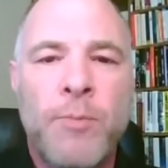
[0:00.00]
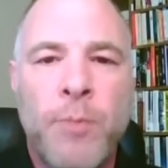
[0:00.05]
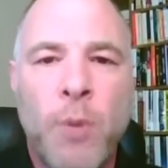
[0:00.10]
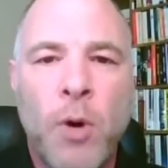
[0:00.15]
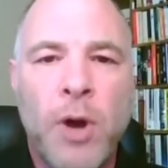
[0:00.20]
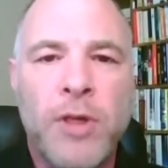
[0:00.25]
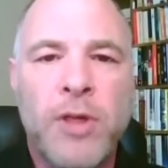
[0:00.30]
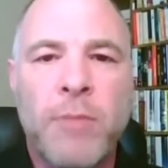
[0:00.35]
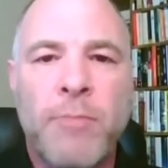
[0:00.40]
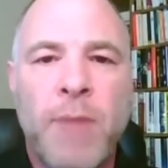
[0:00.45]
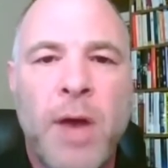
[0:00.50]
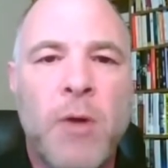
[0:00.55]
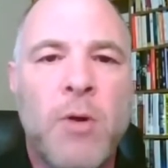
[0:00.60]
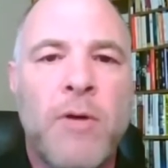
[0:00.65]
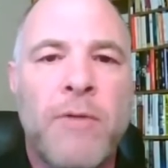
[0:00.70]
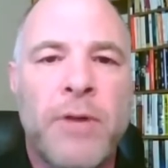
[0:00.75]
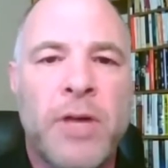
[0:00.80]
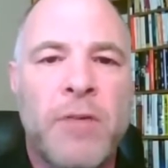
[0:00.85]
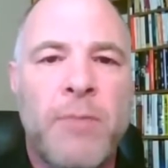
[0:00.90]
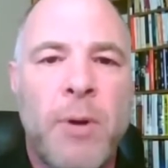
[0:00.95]
boys and men
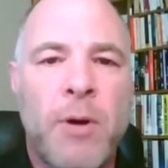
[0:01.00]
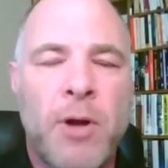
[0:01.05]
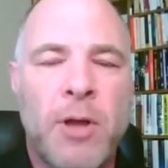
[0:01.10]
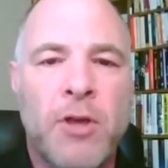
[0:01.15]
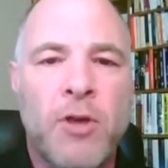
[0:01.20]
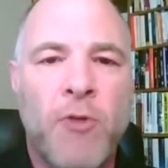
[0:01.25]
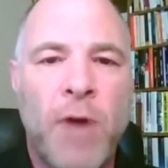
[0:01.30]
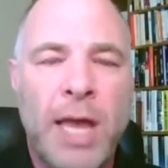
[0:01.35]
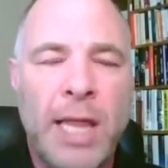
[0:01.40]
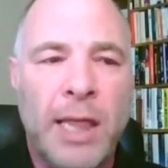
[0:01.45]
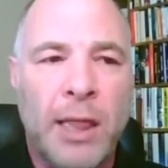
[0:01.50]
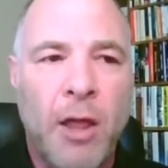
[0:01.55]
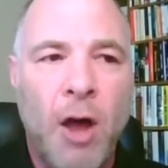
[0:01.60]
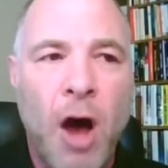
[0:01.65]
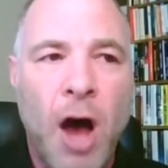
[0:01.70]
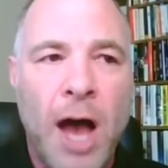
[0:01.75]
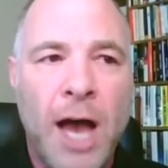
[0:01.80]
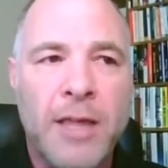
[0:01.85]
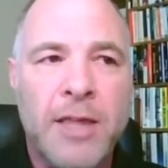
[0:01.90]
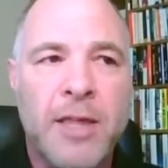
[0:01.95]
who have experienced great
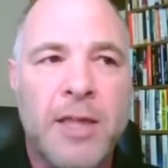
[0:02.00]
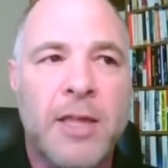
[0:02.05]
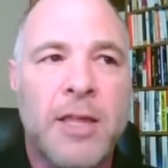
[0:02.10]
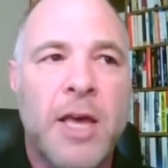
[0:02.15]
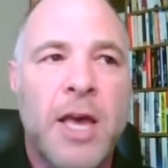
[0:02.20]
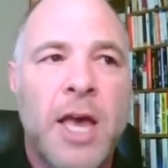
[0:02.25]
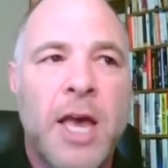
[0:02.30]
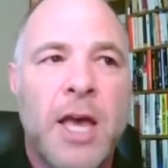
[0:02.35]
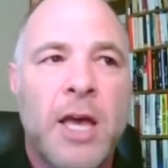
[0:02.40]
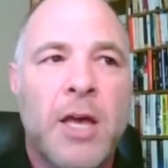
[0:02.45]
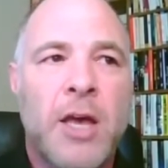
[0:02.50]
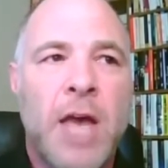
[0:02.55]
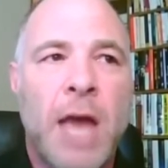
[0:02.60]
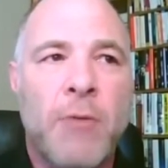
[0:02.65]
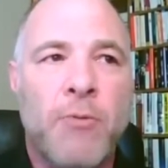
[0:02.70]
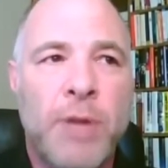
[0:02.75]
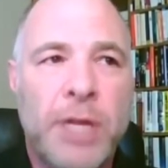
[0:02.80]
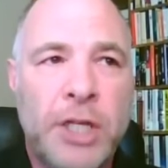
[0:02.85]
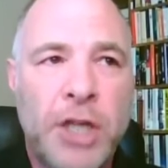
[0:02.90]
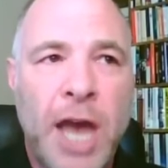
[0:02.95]
loss
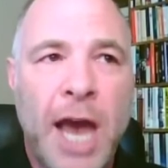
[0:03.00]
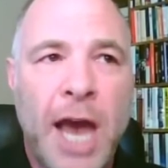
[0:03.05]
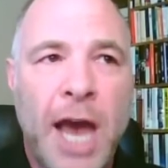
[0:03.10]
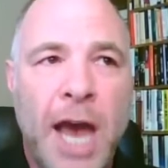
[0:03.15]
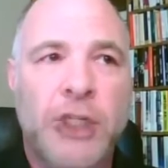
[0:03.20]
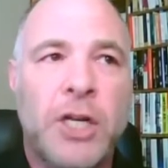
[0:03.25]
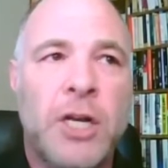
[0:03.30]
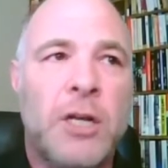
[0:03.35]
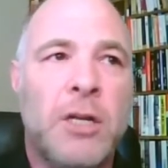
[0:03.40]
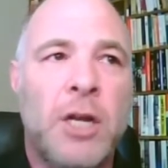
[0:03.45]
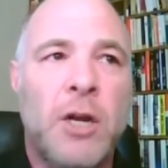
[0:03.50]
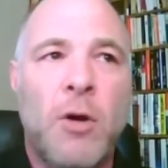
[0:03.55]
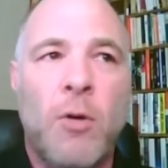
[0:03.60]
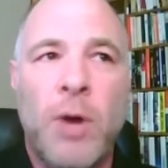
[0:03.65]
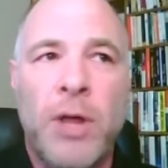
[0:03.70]
and rejection.